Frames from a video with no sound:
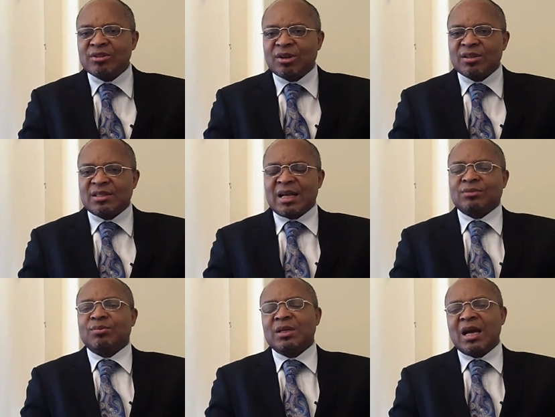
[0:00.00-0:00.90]
measures
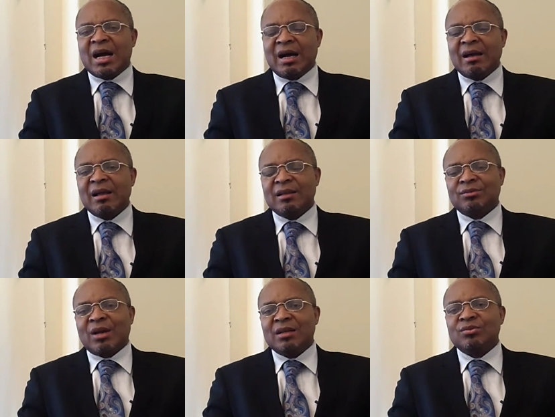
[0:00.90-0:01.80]
that we are
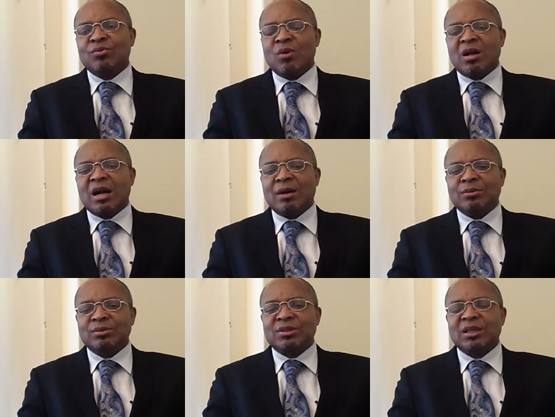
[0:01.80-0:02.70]
trying to work
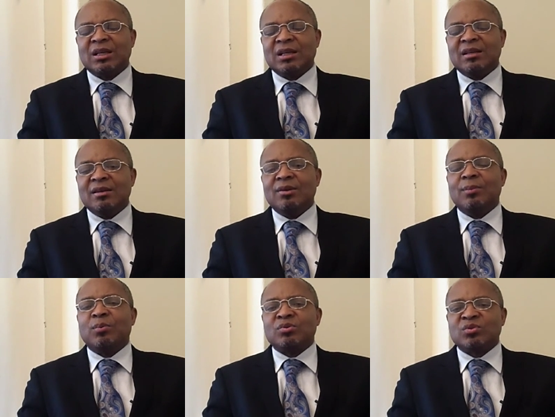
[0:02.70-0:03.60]
out in
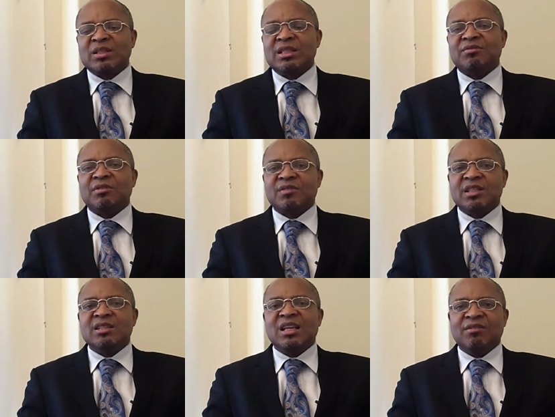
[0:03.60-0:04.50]
the post twenty
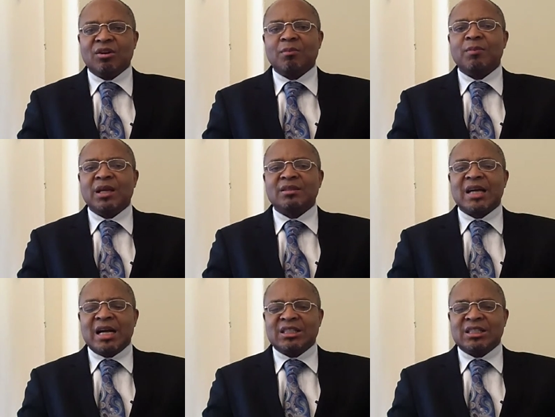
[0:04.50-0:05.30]
fifteen development